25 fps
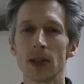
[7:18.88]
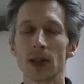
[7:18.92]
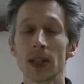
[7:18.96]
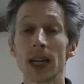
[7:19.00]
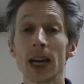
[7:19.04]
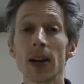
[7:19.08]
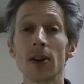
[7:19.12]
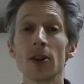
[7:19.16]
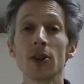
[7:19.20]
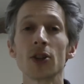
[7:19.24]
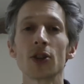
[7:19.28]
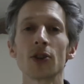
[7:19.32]

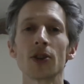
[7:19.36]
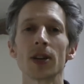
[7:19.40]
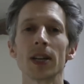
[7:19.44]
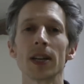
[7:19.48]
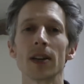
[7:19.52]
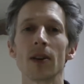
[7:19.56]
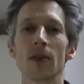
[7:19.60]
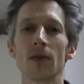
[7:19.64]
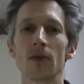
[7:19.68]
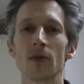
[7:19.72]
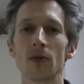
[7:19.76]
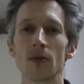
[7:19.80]
territory
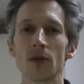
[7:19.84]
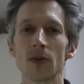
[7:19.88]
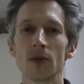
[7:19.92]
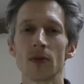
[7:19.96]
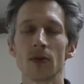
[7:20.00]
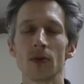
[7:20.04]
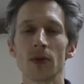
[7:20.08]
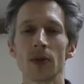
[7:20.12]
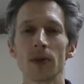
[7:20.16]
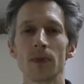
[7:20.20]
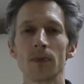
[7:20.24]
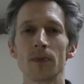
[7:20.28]

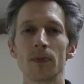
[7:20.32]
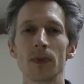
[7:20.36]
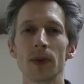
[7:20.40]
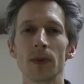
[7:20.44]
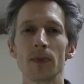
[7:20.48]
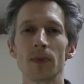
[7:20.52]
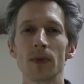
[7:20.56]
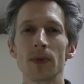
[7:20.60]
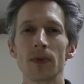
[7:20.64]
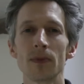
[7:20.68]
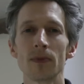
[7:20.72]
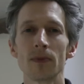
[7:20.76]
or
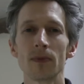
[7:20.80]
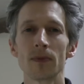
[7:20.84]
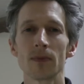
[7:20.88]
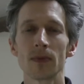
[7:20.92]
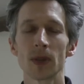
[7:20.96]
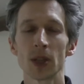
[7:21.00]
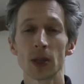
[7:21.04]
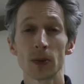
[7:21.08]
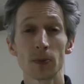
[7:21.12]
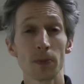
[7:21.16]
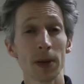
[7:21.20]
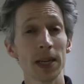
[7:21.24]

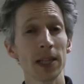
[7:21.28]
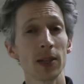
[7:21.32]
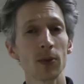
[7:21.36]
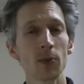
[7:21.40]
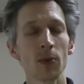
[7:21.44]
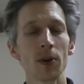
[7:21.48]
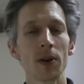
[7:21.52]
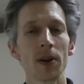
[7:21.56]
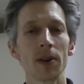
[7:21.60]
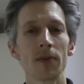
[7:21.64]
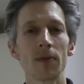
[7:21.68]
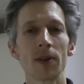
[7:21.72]
the space
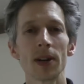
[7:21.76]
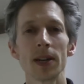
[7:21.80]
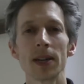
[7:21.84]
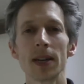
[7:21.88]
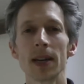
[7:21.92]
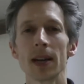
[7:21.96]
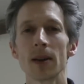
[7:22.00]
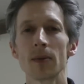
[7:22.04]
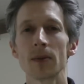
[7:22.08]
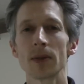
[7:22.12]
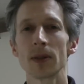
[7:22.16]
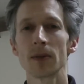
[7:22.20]
we're in right
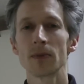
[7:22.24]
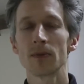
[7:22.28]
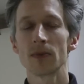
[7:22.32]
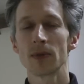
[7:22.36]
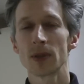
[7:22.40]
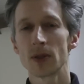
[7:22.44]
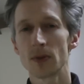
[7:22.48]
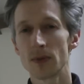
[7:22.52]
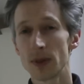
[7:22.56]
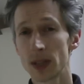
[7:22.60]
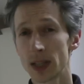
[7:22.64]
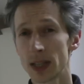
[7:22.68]
now with
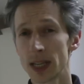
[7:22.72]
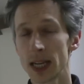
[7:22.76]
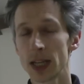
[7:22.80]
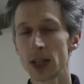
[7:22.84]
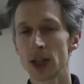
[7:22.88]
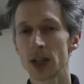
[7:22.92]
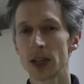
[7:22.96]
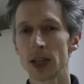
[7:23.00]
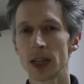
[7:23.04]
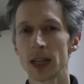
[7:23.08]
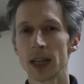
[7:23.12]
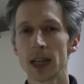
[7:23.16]
the
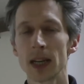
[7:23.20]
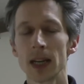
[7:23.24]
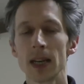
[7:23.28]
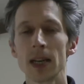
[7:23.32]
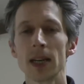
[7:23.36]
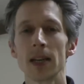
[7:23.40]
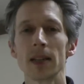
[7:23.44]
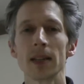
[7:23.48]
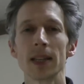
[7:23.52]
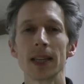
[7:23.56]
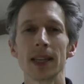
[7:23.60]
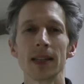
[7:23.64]
recession,
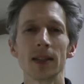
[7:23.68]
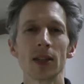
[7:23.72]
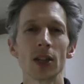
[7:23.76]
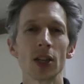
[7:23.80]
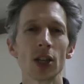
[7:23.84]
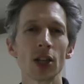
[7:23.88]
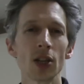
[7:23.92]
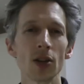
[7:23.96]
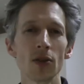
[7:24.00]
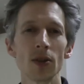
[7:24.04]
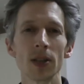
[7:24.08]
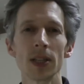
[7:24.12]
the
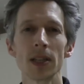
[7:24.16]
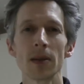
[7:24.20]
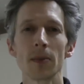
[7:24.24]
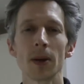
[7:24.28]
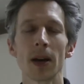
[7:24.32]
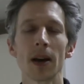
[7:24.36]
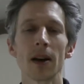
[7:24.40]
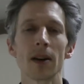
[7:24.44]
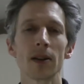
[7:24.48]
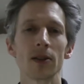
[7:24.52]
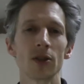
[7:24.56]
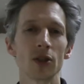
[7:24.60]
insecurity
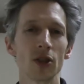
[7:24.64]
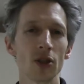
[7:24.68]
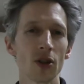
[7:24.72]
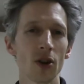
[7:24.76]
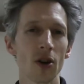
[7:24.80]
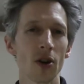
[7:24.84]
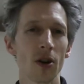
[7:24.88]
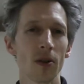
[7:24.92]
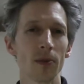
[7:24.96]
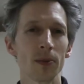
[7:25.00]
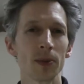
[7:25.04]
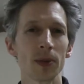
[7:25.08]
about our
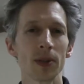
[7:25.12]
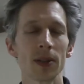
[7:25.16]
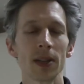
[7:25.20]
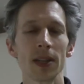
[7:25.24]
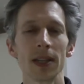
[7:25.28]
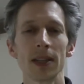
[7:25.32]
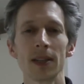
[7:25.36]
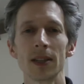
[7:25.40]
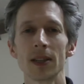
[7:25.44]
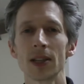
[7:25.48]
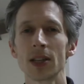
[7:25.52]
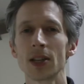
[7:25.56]
jobs, the
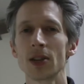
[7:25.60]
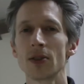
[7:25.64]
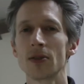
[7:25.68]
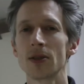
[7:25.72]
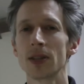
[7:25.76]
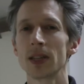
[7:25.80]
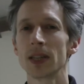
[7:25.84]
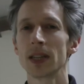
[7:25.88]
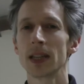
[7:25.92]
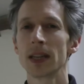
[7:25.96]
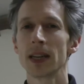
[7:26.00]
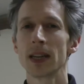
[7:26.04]

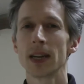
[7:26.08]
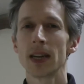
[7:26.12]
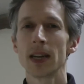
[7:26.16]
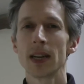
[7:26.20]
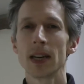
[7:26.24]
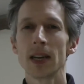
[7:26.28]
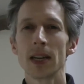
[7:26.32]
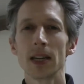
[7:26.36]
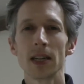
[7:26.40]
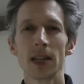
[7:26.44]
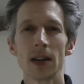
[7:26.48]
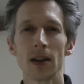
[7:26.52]
insecurity,
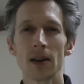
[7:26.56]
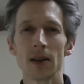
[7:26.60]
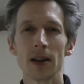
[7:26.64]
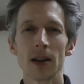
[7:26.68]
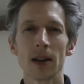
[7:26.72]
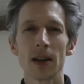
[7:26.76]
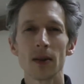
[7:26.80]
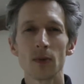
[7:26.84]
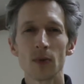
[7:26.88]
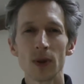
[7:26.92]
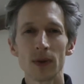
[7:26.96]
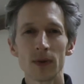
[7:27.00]
you know,
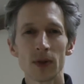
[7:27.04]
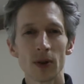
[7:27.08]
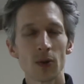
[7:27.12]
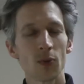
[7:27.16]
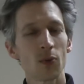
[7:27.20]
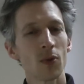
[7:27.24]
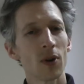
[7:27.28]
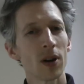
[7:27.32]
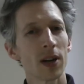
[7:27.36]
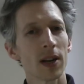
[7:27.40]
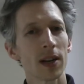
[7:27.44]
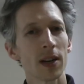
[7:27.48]
we've got to
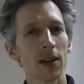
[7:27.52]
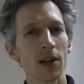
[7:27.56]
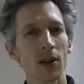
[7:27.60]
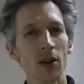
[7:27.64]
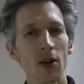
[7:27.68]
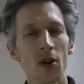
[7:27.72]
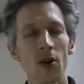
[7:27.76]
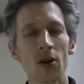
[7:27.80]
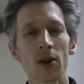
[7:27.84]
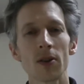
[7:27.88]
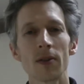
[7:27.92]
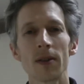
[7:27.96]
work
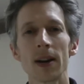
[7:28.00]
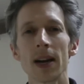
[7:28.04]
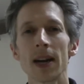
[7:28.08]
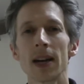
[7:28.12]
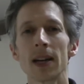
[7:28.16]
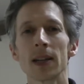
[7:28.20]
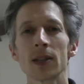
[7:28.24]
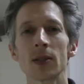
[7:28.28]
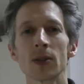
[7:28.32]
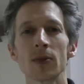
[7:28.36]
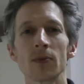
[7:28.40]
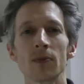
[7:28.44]
longer
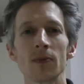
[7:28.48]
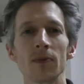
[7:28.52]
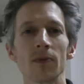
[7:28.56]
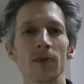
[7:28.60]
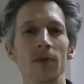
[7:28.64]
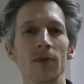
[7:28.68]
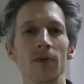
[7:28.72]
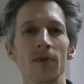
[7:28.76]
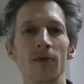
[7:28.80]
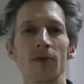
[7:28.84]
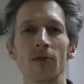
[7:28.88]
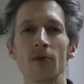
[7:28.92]
hours
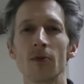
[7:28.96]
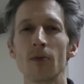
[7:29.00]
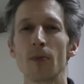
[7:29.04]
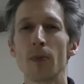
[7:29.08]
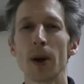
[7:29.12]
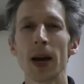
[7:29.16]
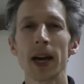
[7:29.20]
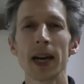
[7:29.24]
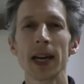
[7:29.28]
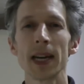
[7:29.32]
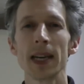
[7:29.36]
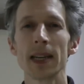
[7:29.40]
for
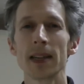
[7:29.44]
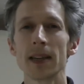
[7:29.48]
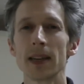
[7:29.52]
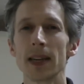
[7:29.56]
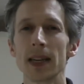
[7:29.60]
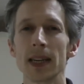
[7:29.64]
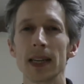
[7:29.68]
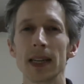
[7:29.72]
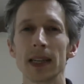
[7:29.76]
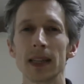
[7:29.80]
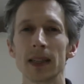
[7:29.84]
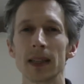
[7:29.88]
pay
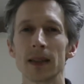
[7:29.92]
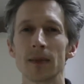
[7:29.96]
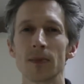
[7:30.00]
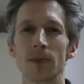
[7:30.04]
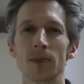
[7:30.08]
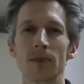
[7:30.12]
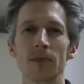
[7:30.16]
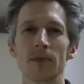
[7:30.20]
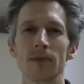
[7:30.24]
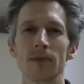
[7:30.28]
that is